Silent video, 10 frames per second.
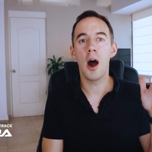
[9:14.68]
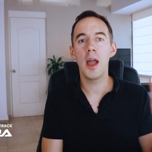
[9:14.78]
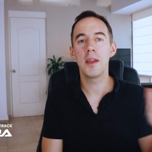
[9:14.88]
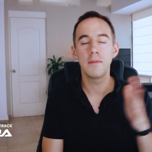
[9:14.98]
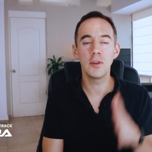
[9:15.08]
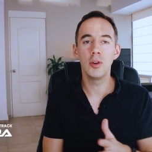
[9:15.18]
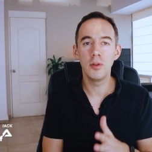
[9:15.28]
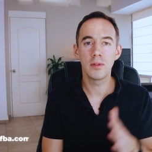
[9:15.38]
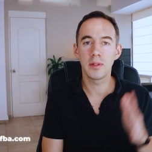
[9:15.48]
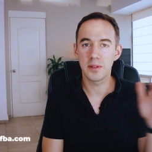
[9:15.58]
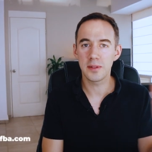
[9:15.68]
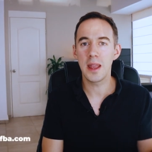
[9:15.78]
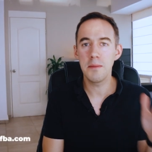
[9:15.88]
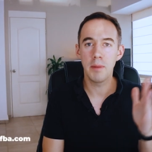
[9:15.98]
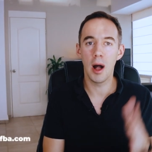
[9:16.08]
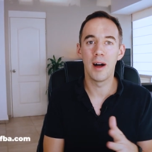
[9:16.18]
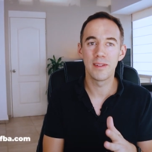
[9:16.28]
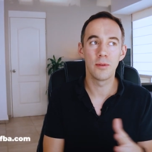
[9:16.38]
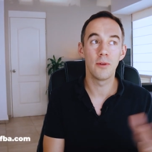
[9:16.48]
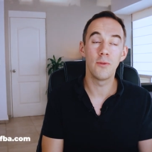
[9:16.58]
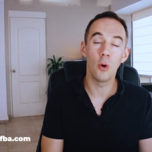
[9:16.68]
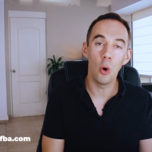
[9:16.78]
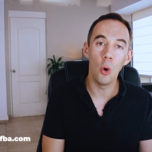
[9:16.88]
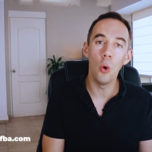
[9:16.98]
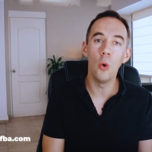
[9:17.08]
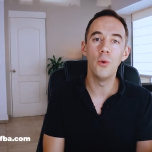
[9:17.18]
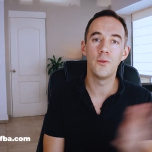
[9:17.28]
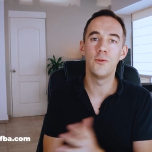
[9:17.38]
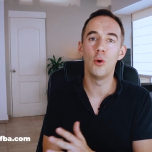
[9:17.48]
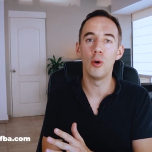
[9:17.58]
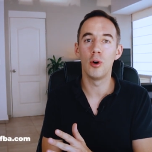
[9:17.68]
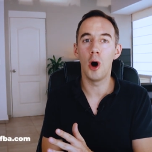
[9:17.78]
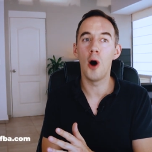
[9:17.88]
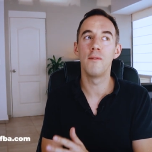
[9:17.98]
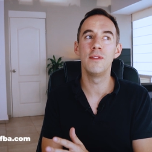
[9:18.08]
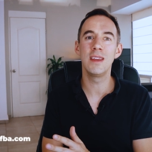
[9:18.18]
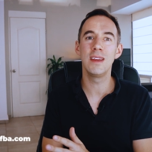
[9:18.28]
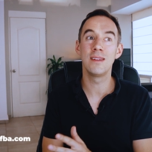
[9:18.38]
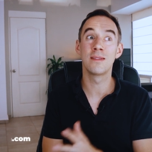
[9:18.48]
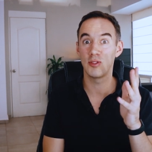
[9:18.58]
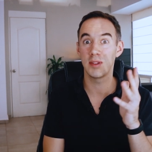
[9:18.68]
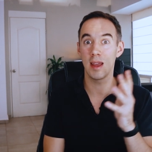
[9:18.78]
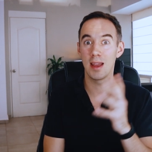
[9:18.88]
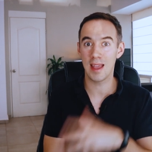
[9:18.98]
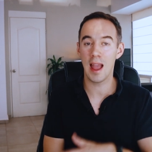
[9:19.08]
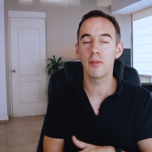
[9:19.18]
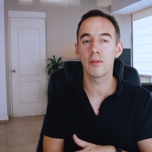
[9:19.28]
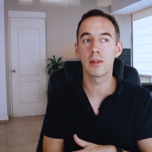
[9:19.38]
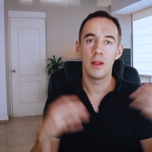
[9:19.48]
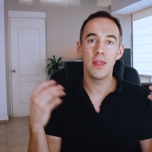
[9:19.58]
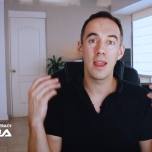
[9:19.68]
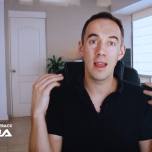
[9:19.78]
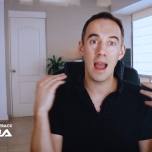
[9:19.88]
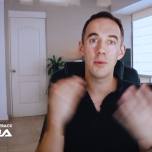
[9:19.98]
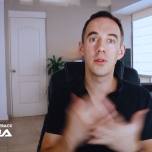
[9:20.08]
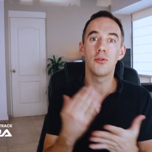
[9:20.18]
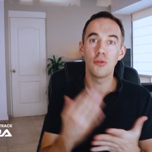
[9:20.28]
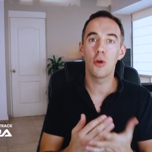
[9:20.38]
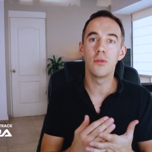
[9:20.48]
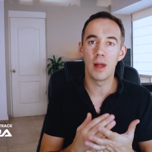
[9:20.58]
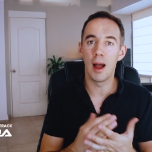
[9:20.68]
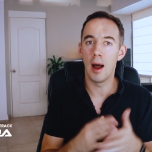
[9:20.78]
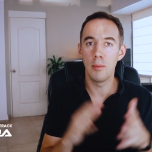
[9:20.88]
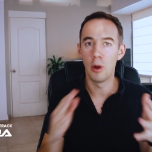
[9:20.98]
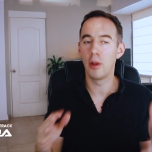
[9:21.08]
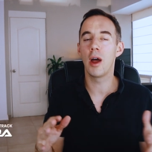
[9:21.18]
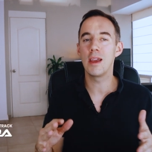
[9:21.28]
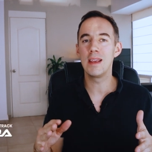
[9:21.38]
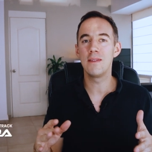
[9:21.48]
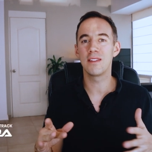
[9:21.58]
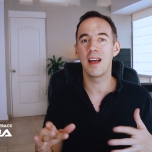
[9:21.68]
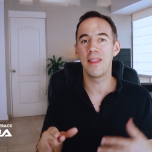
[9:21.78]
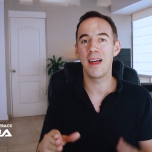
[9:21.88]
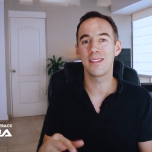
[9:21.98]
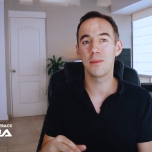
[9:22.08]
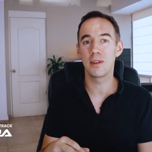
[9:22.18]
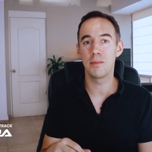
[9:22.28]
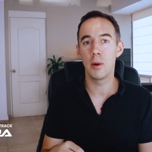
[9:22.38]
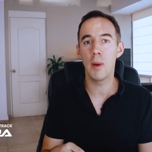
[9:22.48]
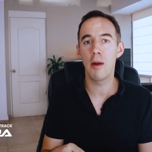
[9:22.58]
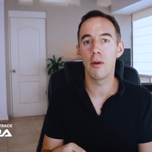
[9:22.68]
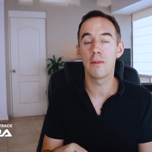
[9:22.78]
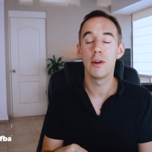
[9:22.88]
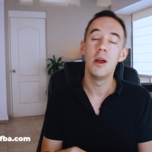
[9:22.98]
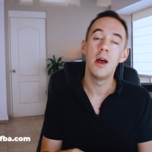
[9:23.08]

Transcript: I have used the same password for all four of these, should we say, accounts. Amazon knows that. I'm not naive to that. That's something to be aware of.